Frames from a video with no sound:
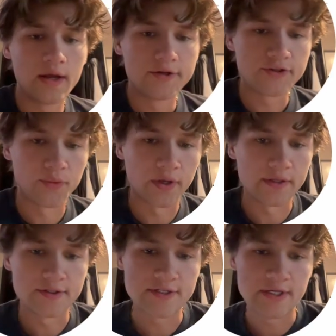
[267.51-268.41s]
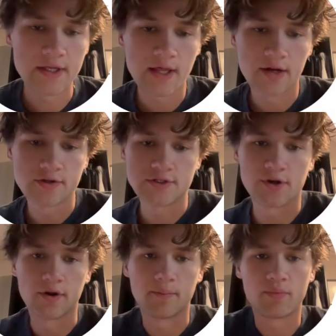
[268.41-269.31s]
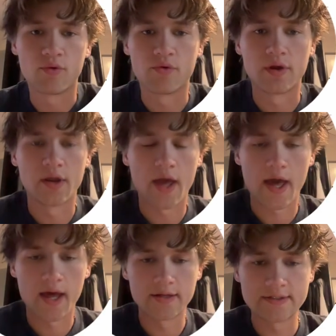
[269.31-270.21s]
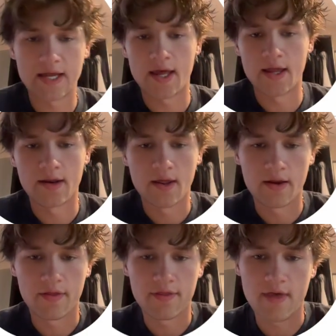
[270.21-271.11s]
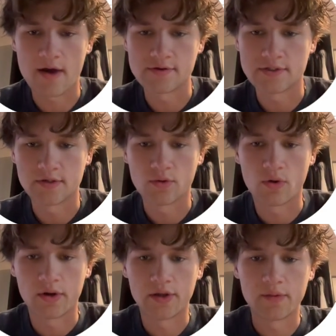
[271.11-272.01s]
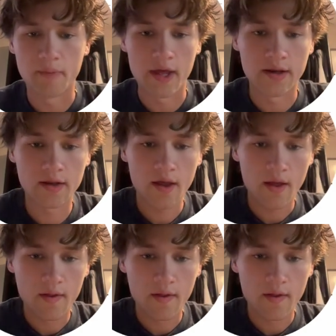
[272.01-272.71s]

So we can see that our starting point at 10 and 1,000 quantity demanded.